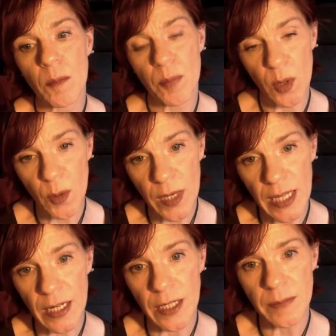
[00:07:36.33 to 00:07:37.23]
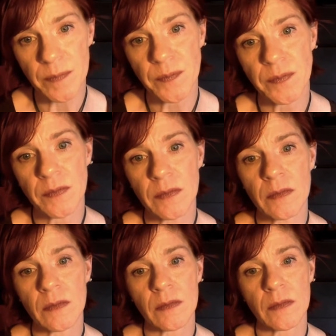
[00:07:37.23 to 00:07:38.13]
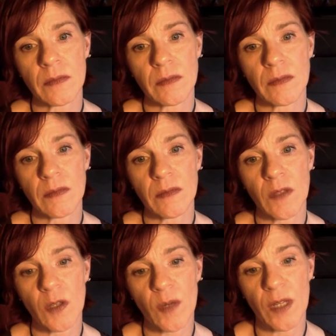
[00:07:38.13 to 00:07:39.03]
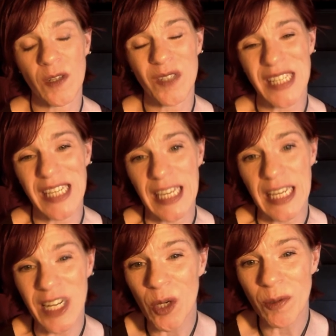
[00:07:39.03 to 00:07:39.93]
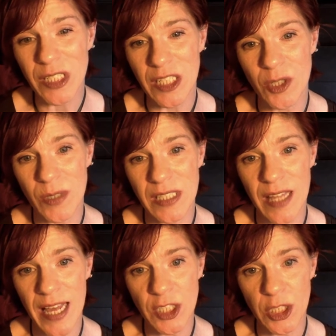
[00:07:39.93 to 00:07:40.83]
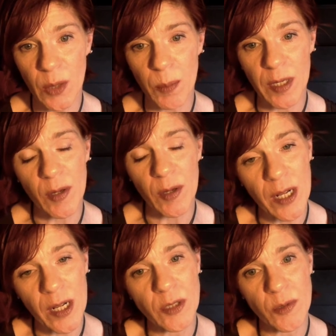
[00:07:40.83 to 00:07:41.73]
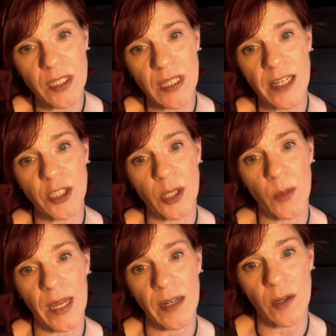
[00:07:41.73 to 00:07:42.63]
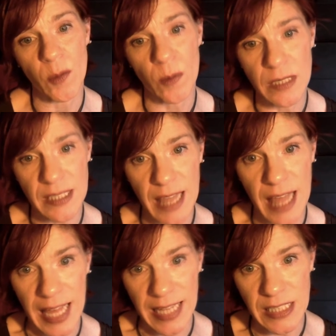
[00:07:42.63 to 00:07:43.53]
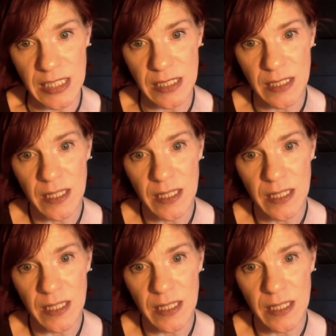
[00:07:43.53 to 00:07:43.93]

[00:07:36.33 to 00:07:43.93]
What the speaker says: Book Creator. You can use a Keynote and do a slideshow, but you can also do a slideshow in Google Slides,